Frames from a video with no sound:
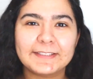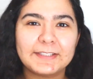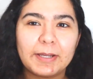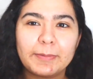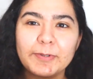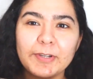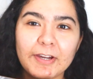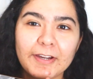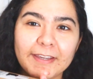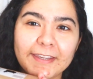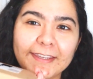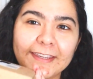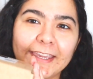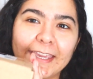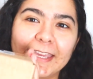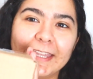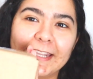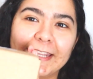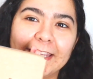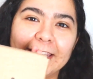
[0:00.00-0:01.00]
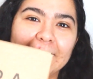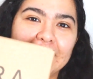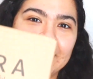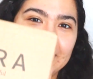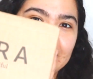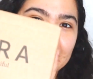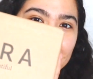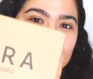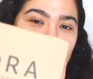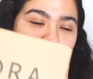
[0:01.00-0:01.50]
stop talking and
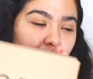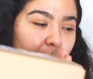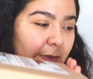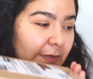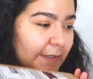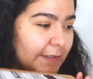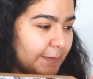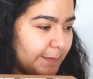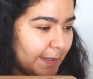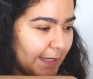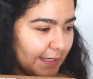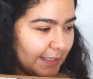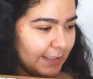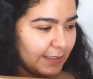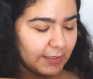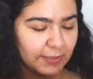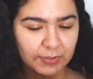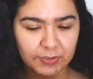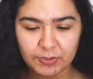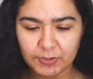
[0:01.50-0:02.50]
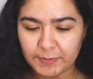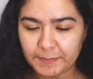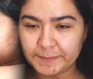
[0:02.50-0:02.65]
then let's open this package.